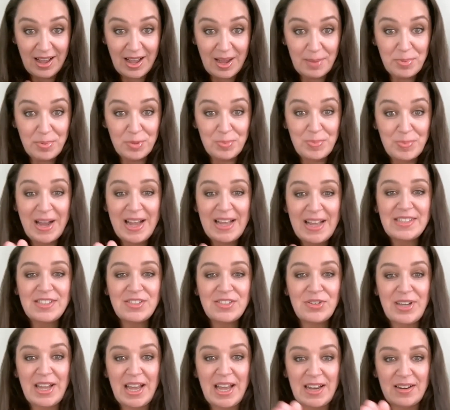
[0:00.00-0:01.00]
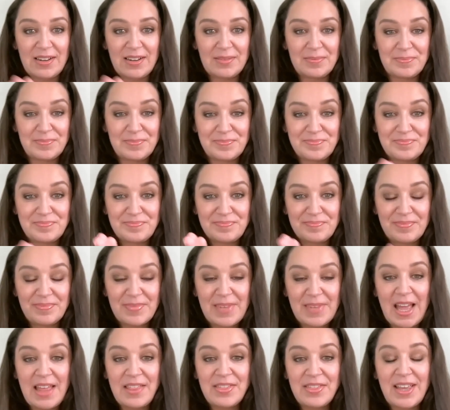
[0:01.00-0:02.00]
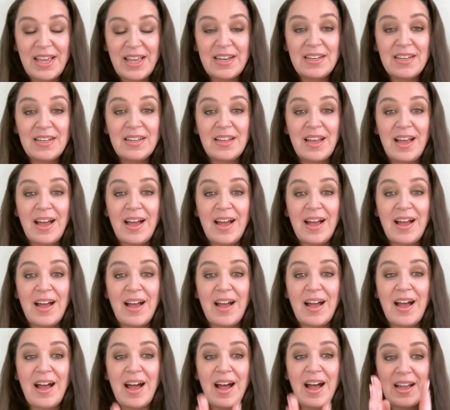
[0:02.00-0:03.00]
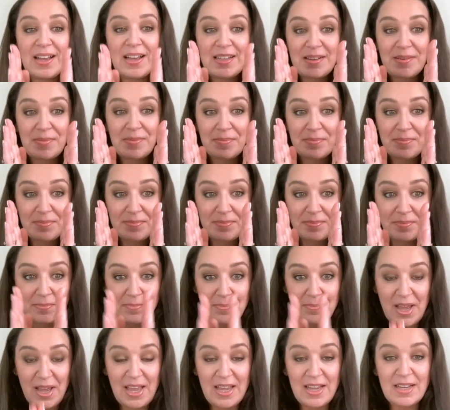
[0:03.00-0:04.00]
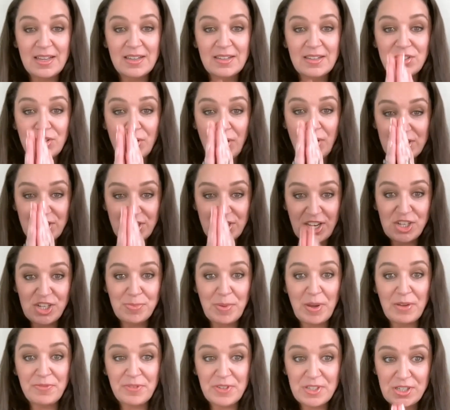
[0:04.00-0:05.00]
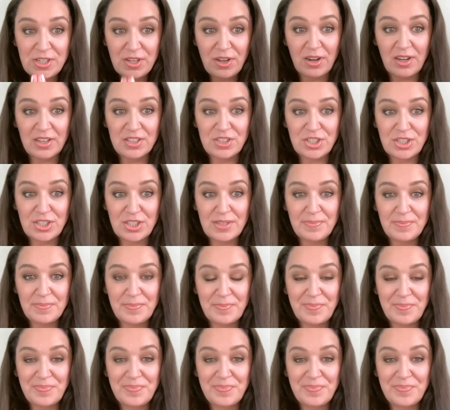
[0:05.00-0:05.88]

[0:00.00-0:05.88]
I put my hands together. And then I change my physiology.